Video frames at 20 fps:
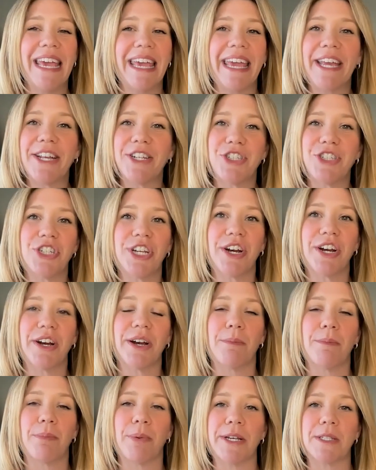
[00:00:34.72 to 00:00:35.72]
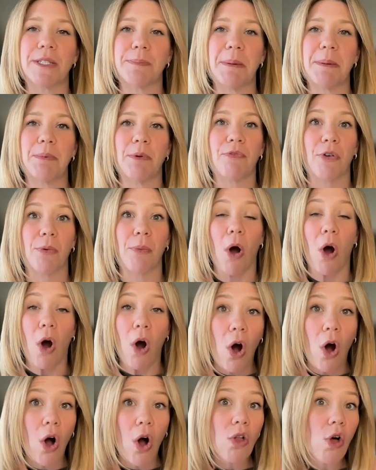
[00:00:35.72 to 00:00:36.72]
Each year, it brings people from
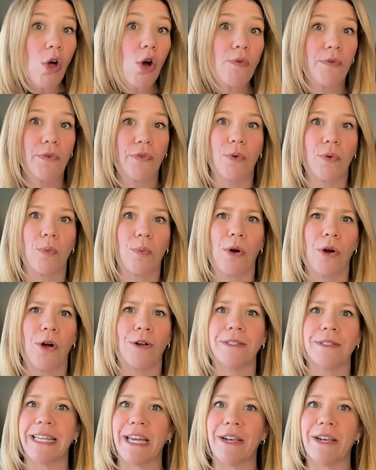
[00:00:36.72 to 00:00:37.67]
all over the world.